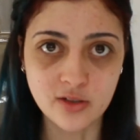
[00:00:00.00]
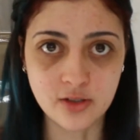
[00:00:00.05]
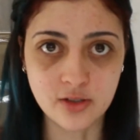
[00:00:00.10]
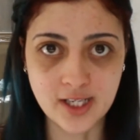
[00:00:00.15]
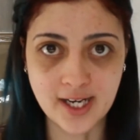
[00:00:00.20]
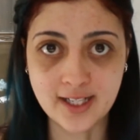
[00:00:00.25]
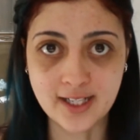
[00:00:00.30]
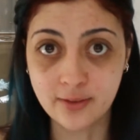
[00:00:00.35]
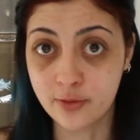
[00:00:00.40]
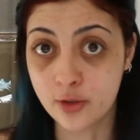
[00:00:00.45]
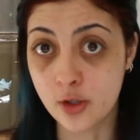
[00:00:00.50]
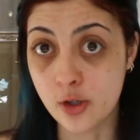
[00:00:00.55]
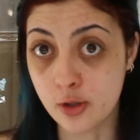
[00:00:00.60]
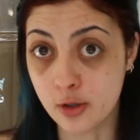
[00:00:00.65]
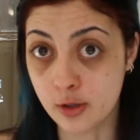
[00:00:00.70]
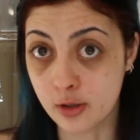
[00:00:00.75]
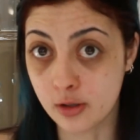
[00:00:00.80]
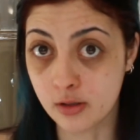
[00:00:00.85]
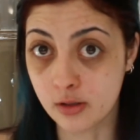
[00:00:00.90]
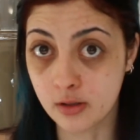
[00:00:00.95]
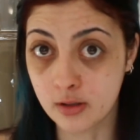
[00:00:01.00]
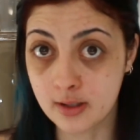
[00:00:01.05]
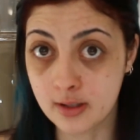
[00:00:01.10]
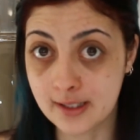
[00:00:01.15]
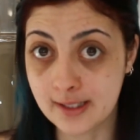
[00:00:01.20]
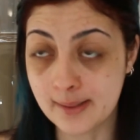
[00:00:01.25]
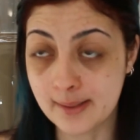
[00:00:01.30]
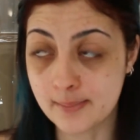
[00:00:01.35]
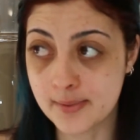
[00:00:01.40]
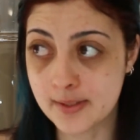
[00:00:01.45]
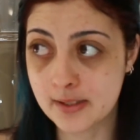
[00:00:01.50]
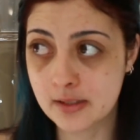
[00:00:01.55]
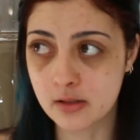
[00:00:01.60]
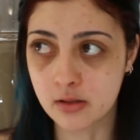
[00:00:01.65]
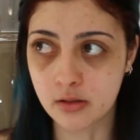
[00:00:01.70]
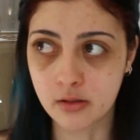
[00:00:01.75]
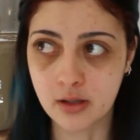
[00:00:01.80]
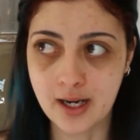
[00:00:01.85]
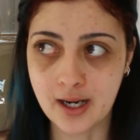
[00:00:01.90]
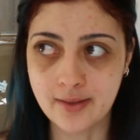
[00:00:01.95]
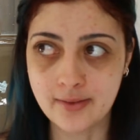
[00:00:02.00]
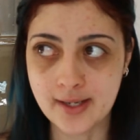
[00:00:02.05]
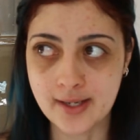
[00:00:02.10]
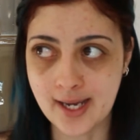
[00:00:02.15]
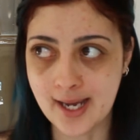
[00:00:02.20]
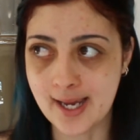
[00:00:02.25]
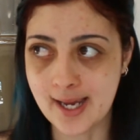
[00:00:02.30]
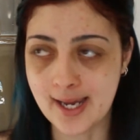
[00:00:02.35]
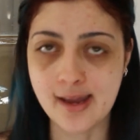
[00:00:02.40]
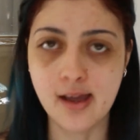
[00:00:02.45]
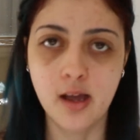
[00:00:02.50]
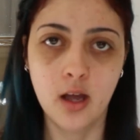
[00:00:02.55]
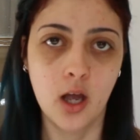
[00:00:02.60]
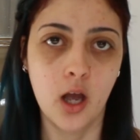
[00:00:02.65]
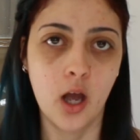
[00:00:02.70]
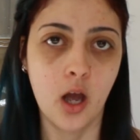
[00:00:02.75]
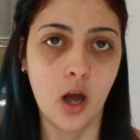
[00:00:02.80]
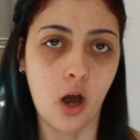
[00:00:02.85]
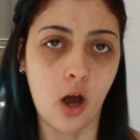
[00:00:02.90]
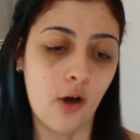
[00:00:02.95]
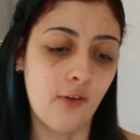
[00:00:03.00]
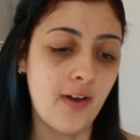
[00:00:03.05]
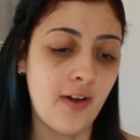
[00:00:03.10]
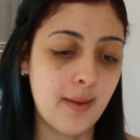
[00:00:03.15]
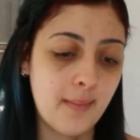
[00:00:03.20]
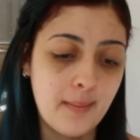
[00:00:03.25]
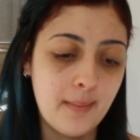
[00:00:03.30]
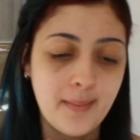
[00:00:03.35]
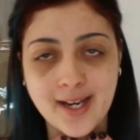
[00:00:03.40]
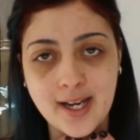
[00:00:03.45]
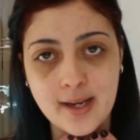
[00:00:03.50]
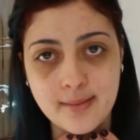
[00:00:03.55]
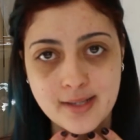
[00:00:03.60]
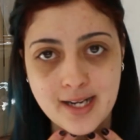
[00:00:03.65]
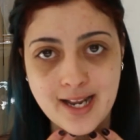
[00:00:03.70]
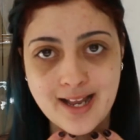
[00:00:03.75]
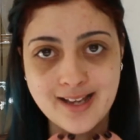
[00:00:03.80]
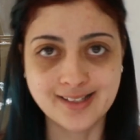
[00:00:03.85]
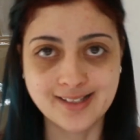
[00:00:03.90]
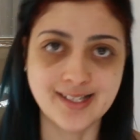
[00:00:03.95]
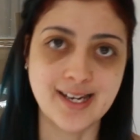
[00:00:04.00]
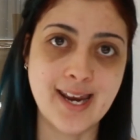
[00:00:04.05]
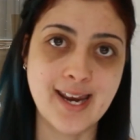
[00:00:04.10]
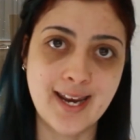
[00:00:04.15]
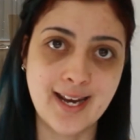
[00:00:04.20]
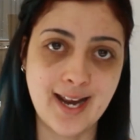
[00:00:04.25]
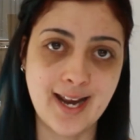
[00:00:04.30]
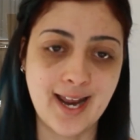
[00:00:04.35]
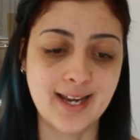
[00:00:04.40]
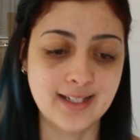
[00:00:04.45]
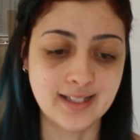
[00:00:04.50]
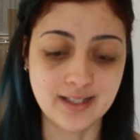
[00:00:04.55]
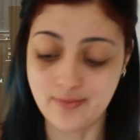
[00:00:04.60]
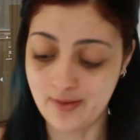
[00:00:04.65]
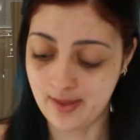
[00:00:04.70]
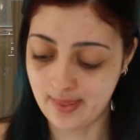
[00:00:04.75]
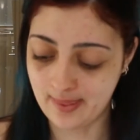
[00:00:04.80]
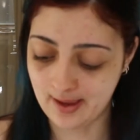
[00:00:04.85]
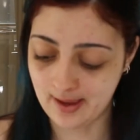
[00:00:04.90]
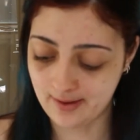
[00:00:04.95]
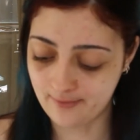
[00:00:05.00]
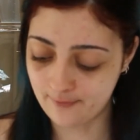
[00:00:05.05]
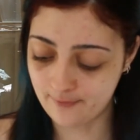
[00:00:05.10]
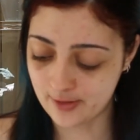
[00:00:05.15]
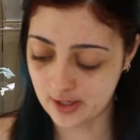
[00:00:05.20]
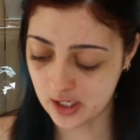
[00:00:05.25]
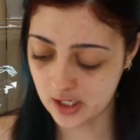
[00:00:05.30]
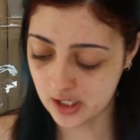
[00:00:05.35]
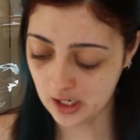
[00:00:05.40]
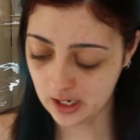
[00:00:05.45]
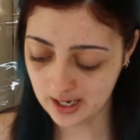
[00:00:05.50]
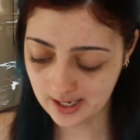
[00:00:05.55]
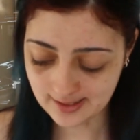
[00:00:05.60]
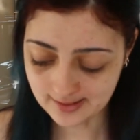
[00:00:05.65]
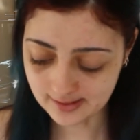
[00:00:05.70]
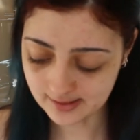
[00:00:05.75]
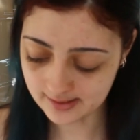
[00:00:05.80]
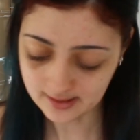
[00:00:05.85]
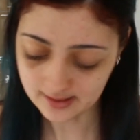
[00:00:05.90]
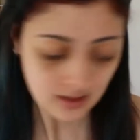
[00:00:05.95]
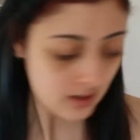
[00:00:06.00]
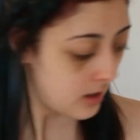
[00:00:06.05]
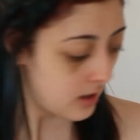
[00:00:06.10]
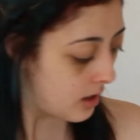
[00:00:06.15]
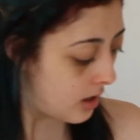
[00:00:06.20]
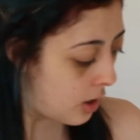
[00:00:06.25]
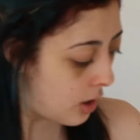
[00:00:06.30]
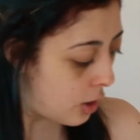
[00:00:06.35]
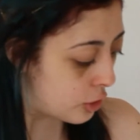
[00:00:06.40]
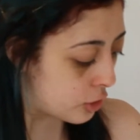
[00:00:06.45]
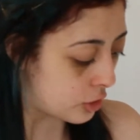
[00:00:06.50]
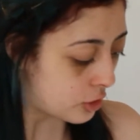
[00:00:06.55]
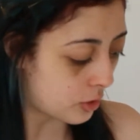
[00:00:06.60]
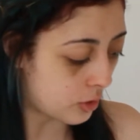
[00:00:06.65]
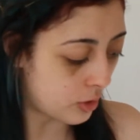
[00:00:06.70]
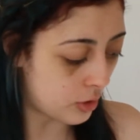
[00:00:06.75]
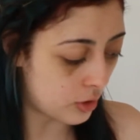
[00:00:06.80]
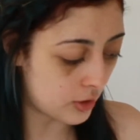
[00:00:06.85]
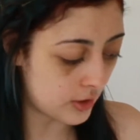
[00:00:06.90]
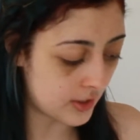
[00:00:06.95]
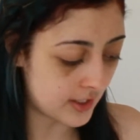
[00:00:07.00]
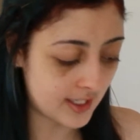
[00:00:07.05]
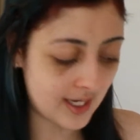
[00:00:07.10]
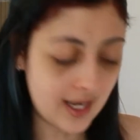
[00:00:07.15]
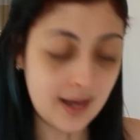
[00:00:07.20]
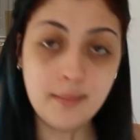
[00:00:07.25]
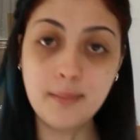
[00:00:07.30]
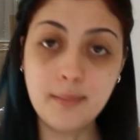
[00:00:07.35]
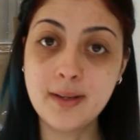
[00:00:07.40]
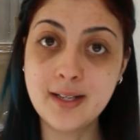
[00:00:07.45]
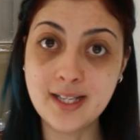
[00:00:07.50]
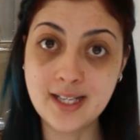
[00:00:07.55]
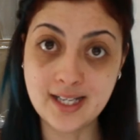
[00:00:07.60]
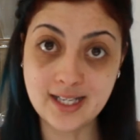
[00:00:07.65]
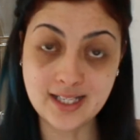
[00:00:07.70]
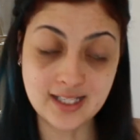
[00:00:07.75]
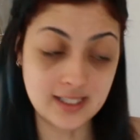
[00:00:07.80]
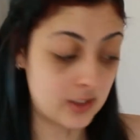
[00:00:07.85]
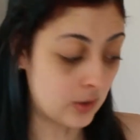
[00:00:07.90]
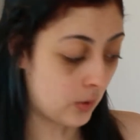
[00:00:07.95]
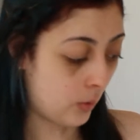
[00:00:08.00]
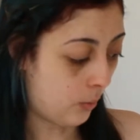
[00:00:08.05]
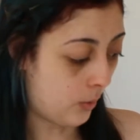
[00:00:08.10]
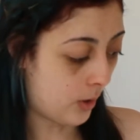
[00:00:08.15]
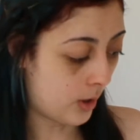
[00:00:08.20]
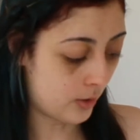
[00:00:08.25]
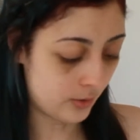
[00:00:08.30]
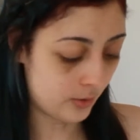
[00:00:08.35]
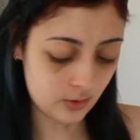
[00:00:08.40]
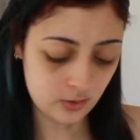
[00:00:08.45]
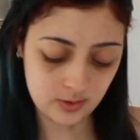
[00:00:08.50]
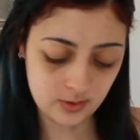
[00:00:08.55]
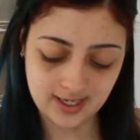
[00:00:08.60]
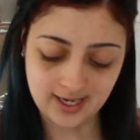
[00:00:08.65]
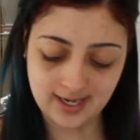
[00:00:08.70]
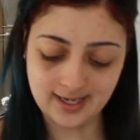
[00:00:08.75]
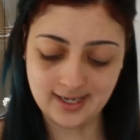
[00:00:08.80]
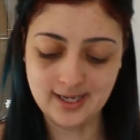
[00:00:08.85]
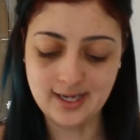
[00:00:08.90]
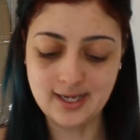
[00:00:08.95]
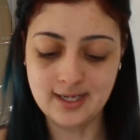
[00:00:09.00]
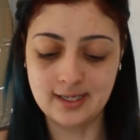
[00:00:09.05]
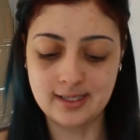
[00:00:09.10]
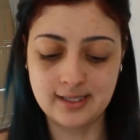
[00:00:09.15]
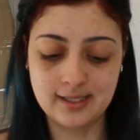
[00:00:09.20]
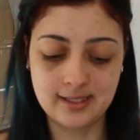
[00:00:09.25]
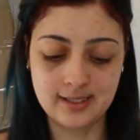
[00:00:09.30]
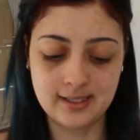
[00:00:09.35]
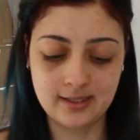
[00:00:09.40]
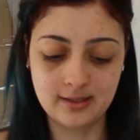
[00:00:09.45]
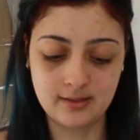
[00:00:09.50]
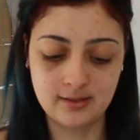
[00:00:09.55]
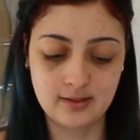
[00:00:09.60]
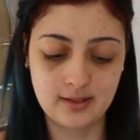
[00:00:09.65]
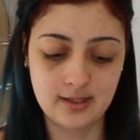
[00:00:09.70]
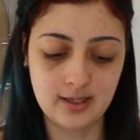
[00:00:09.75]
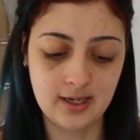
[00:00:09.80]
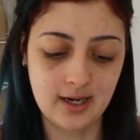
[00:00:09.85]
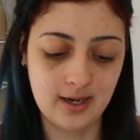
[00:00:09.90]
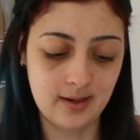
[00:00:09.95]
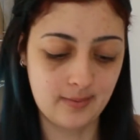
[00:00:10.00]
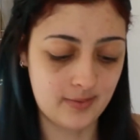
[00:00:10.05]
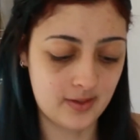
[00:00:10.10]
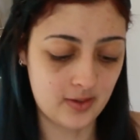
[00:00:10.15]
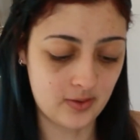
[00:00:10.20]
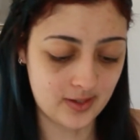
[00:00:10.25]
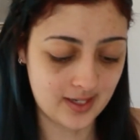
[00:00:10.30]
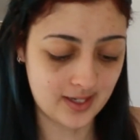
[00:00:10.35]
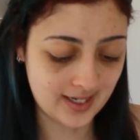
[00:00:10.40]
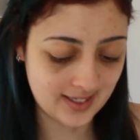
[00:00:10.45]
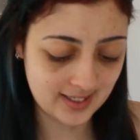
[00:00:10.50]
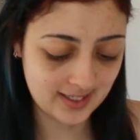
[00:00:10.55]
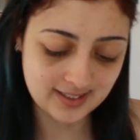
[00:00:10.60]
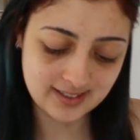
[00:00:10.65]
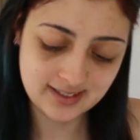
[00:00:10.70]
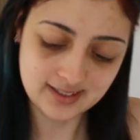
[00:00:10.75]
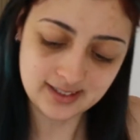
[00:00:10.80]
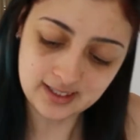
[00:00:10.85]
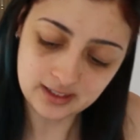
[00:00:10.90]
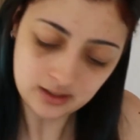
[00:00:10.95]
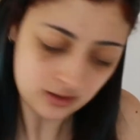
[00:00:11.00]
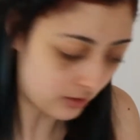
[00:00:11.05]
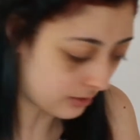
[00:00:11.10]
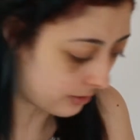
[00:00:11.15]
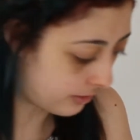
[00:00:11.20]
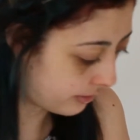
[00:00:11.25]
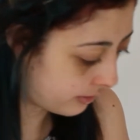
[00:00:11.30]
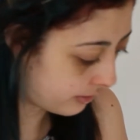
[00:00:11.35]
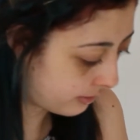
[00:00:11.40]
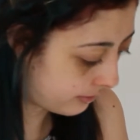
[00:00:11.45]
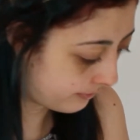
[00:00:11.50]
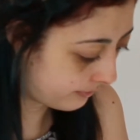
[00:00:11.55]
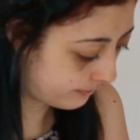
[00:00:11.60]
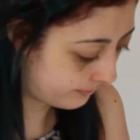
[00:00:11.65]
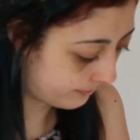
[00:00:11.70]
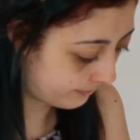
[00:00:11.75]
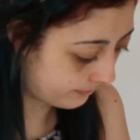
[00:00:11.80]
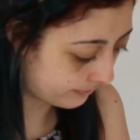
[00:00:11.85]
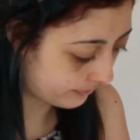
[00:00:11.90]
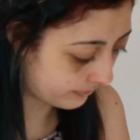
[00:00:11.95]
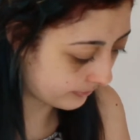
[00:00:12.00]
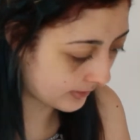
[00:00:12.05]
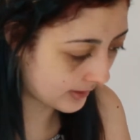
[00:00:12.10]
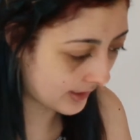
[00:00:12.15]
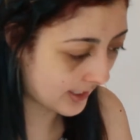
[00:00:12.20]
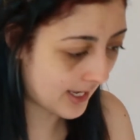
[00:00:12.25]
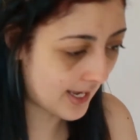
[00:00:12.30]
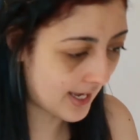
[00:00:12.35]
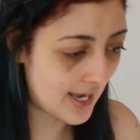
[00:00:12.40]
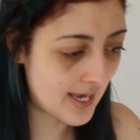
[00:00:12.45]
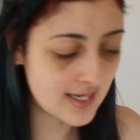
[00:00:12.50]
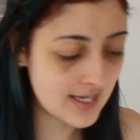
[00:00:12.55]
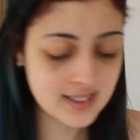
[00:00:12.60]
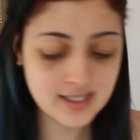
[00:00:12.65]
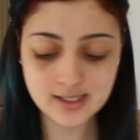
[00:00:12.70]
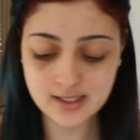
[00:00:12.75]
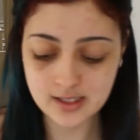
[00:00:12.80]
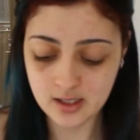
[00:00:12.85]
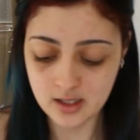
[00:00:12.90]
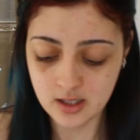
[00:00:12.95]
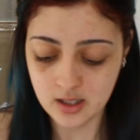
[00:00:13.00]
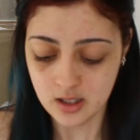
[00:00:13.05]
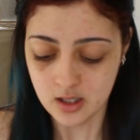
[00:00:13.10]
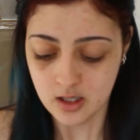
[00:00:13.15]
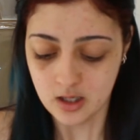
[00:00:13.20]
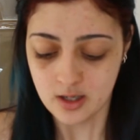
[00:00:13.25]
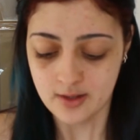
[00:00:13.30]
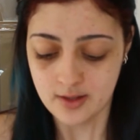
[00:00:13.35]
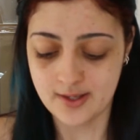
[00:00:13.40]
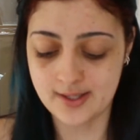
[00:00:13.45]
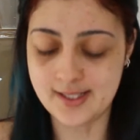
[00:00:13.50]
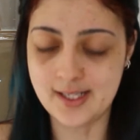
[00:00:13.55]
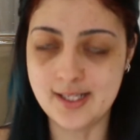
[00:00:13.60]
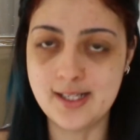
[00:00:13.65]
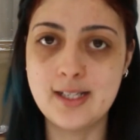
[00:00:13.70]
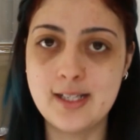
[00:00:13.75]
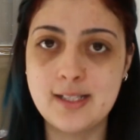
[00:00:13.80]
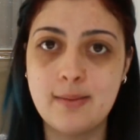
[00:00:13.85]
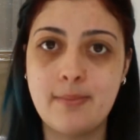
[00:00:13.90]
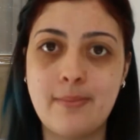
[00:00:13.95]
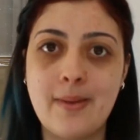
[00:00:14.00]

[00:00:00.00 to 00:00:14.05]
take a few clips throughout the day of how my makeup's lasting and stuff like that for you guys. So the company is World Organics, the Organic Skin Co, and they sent us a